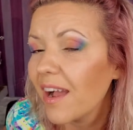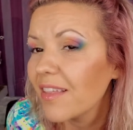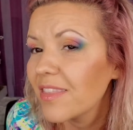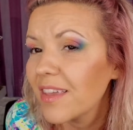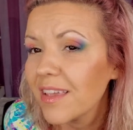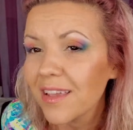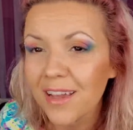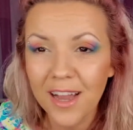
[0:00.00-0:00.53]
I
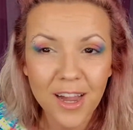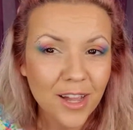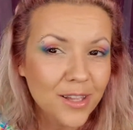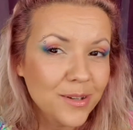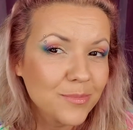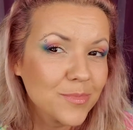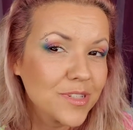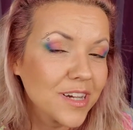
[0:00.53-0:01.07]
think I
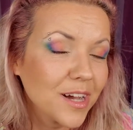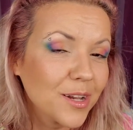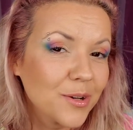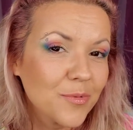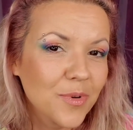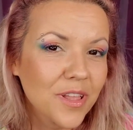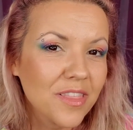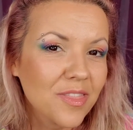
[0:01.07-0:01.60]
am
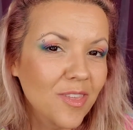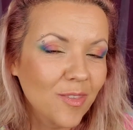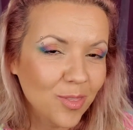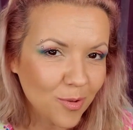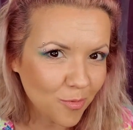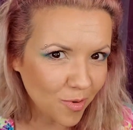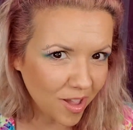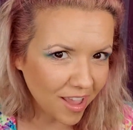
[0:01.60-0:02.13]
done with
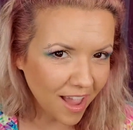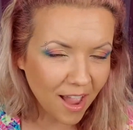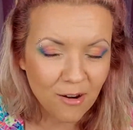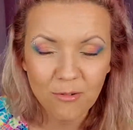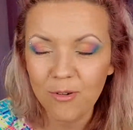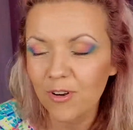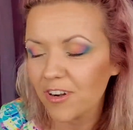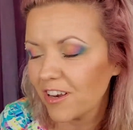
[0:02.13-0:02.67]
the way I
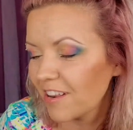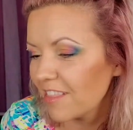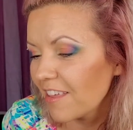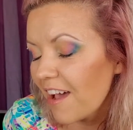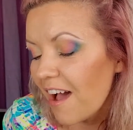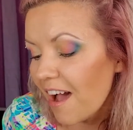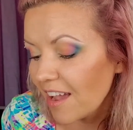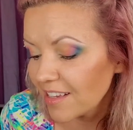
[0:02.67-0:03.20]
wanted
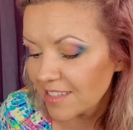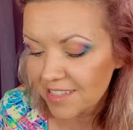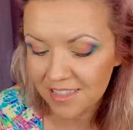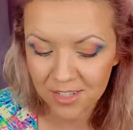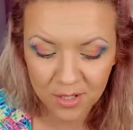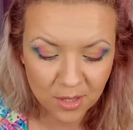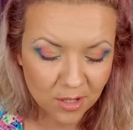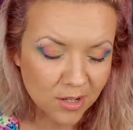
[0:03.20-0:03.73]
the eyes
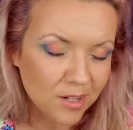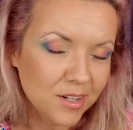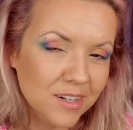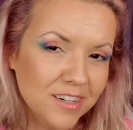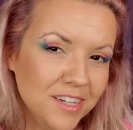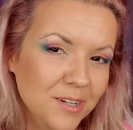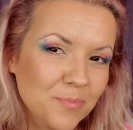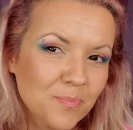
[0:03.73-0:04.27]
to
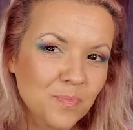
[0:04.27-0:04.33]
look.